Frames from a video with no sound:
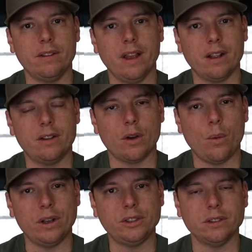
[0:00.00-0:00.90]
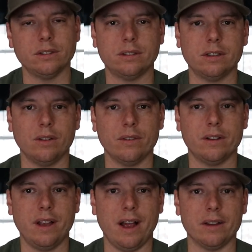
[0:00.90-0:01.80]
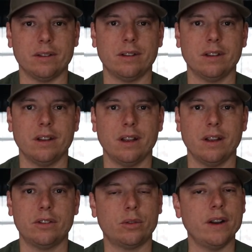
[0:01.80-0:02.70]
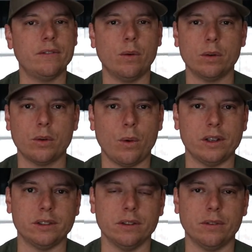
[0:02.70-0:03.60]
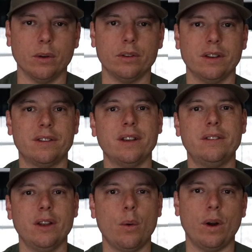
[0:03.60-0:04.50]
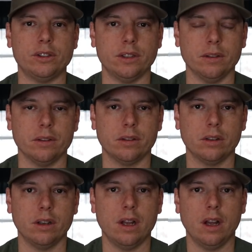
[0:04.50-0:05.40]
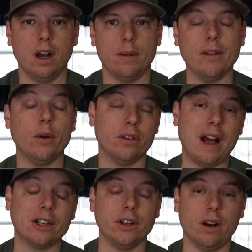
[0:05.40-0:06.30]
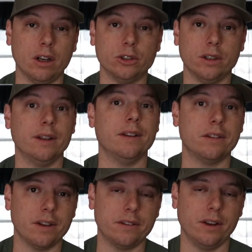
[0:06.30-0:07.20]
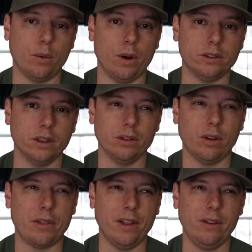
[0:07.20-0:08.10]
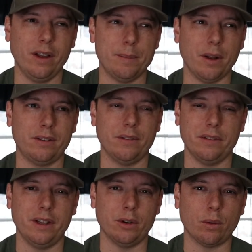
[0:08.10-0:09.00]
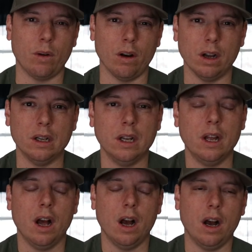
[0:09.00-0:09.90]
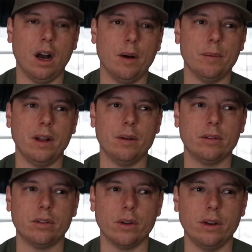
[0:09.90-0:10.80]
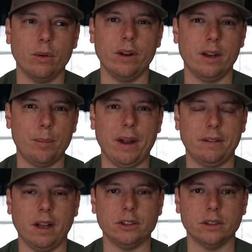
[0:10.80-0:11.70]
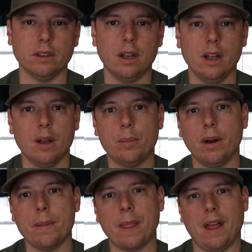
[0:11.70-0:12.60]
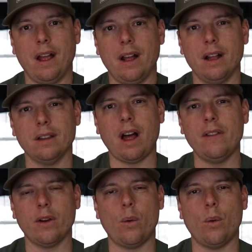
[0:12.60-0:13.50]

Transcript: the, the questions on the test, straightforward questions, folks. It's sixty questions. Um, I thought it was actually one hundred. It's sixty questions. So I think you can get about seventeen wrong. Um, so you really need to pay attention. But a lot of the